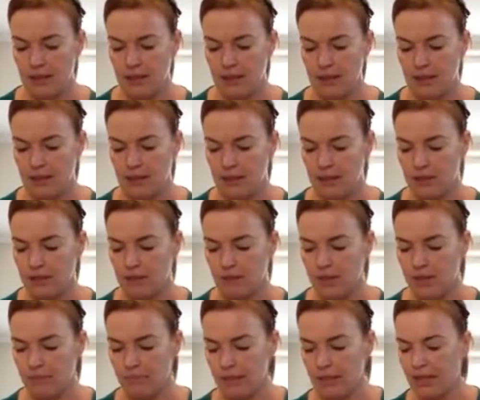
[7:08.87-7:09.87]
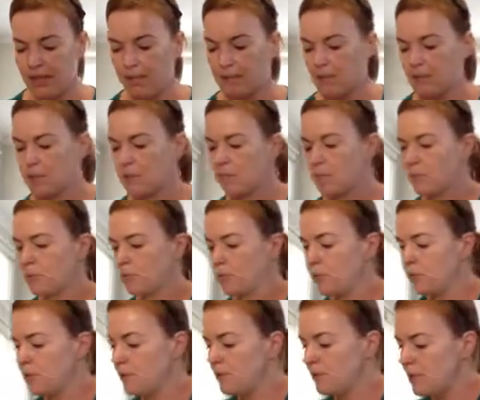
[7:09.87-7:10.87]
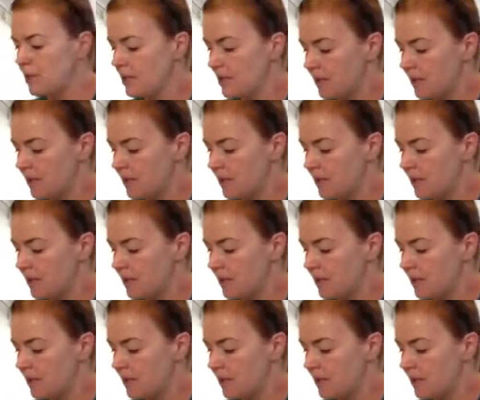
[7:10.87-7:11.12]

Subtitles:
just till I pick up the spoon.